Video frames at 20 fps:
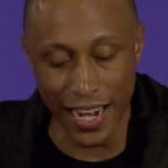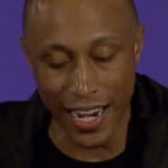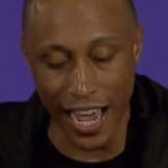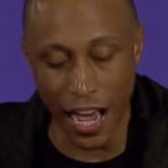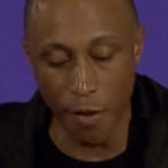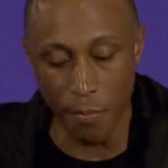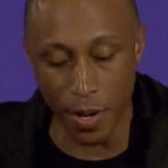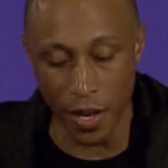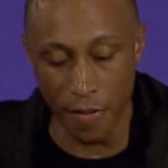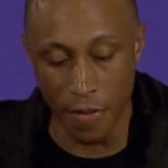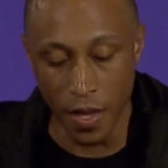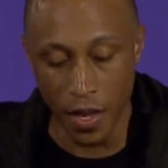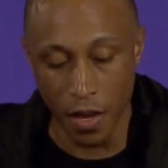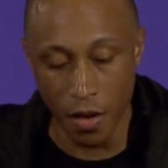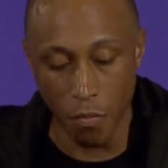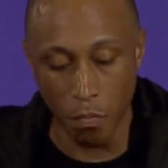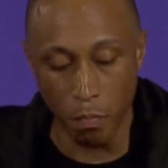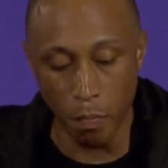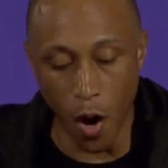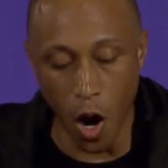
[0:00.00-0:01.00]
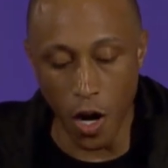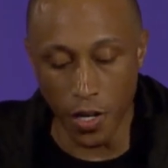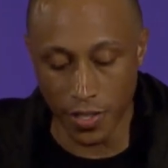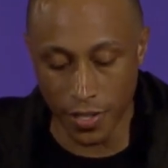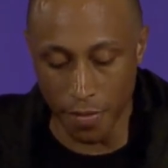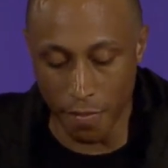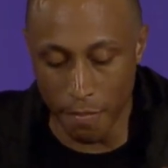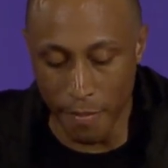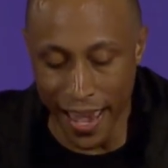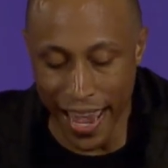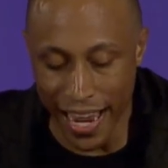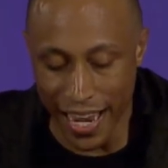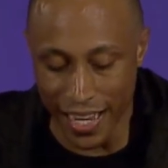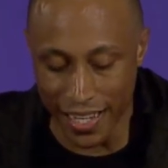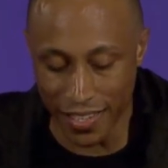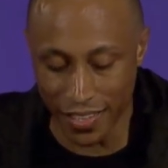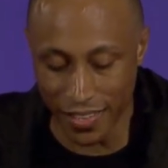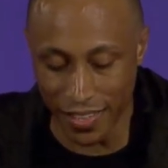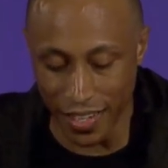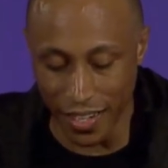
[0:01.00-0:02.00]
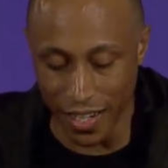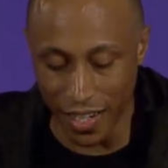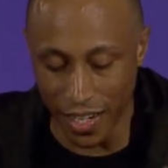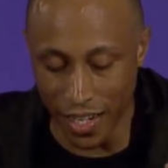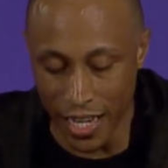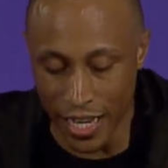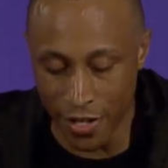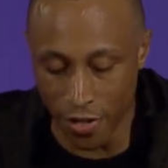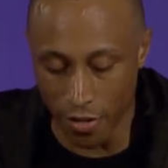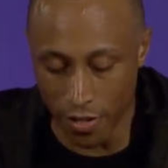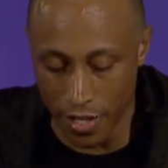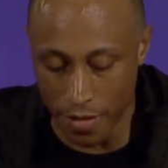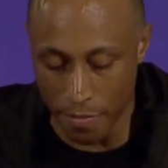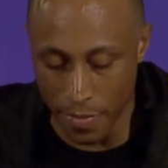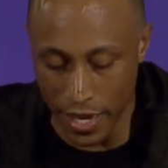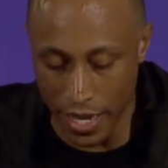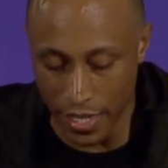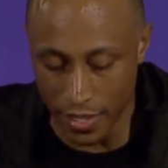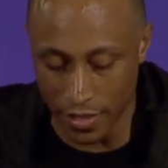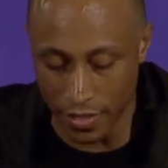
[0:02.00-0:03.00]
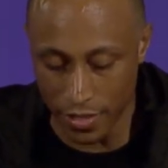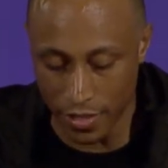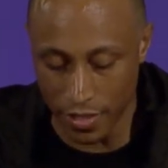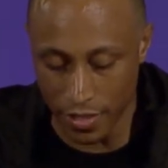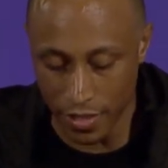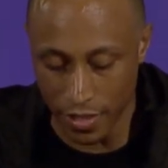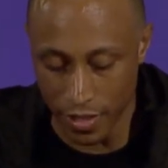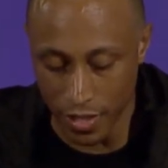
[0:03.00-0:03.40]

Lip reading: now, but Bartimaeus literally means